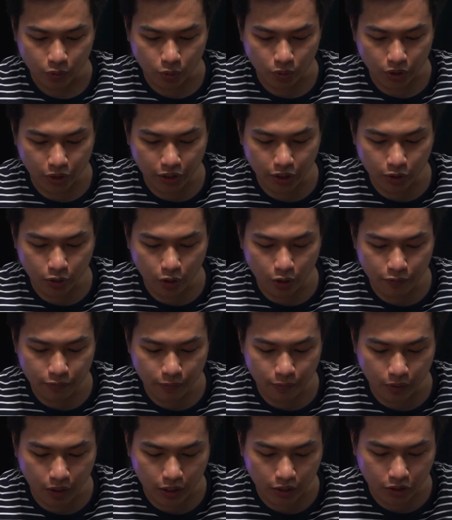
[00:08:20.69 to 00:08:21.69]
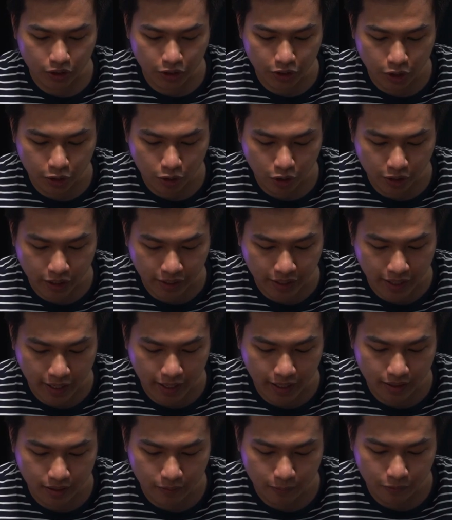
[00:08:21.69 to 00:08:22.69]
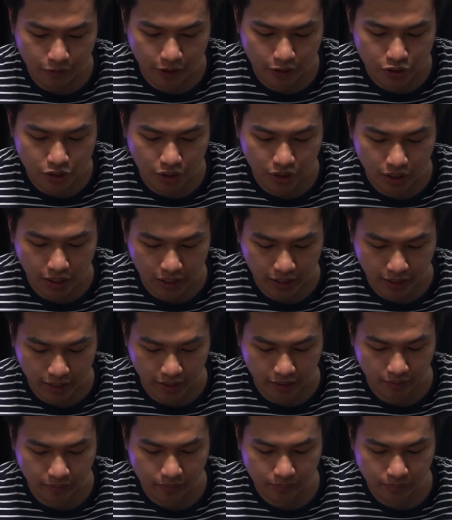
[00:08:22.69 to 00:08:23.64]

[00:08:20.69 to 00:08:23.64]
turn it off, turn it on again, function L again.